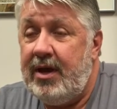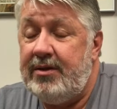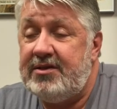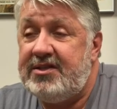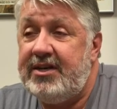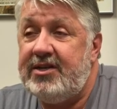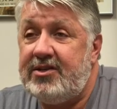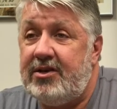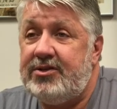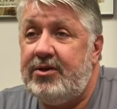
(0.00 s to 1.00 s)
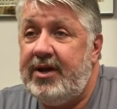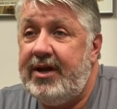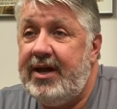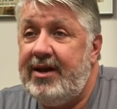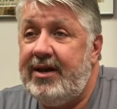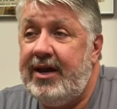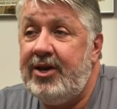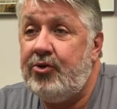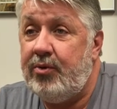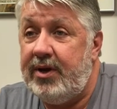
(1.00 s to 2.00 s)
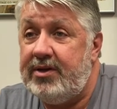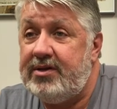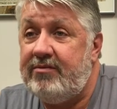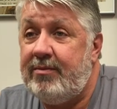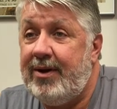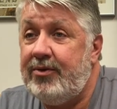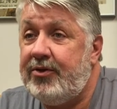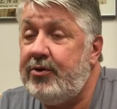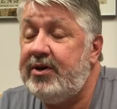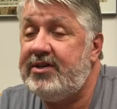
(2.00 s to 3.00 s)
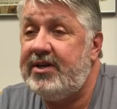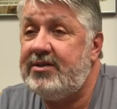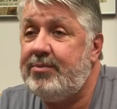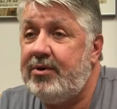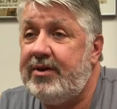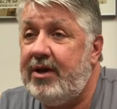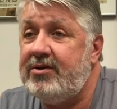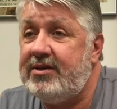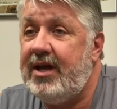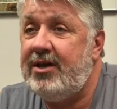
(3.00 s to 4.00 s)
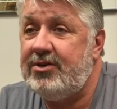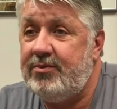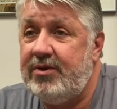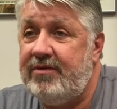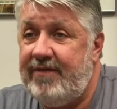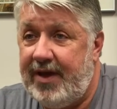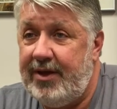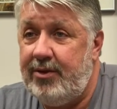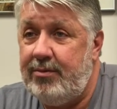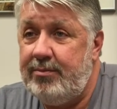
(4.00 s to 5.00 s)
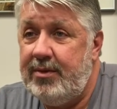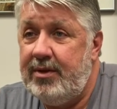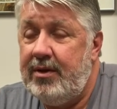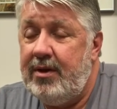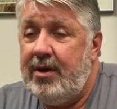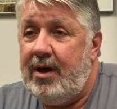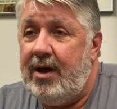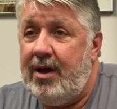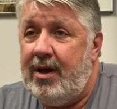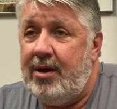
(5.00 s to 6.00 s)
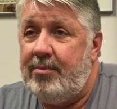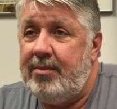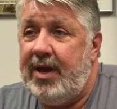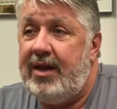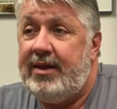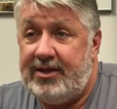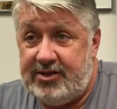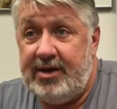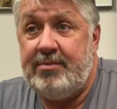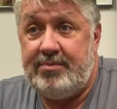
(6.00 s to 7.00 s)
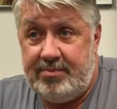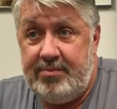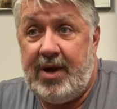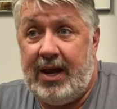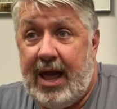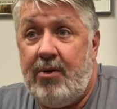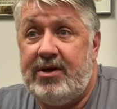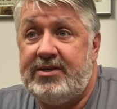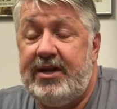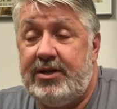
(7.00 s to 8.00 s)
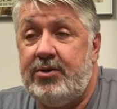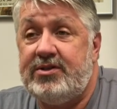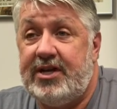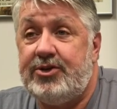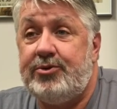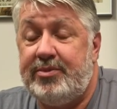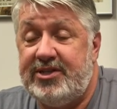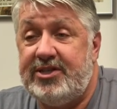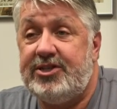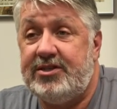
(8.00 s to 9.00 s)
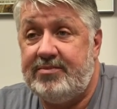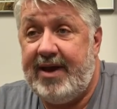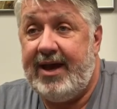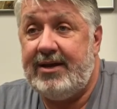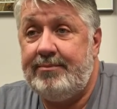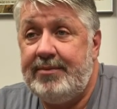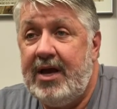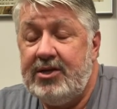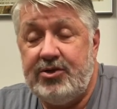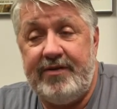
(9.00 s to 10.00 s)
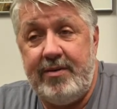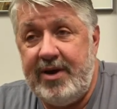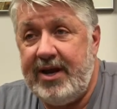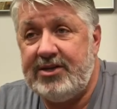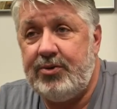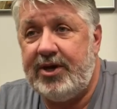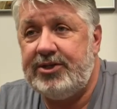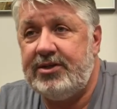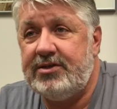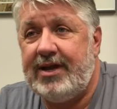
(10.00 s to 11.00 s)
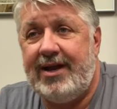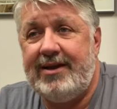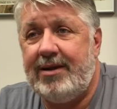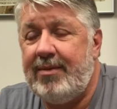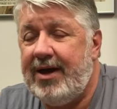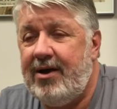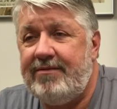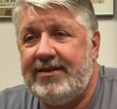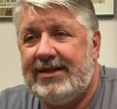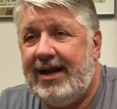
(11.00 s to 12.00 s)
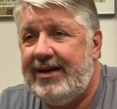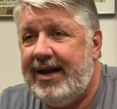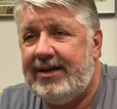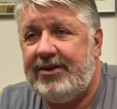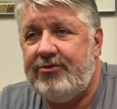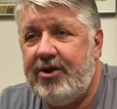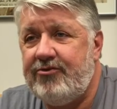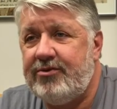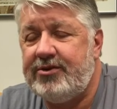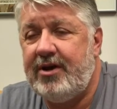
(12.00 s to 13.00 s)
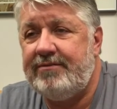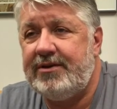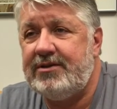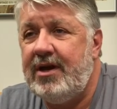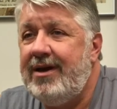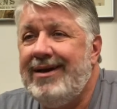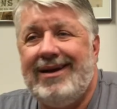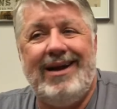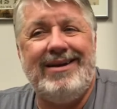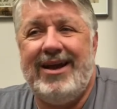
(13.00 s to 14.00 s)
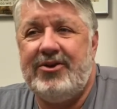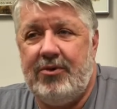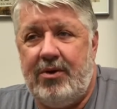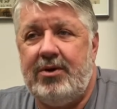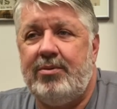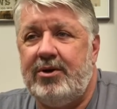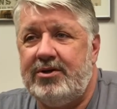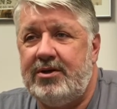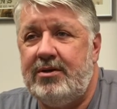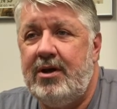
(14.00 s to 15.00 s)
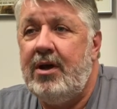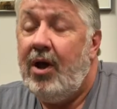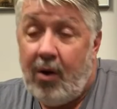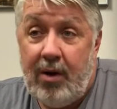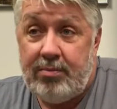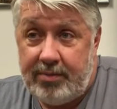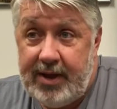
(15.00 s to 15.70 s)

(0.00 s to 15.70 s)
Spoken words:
And the city is also looking at an increase of about 30 cents per $1,000 worth of value. And that's going to allow us to get those extra positions back. So if anybody has questions, contact my office, contact the treasurer's office, contact your alderperson, or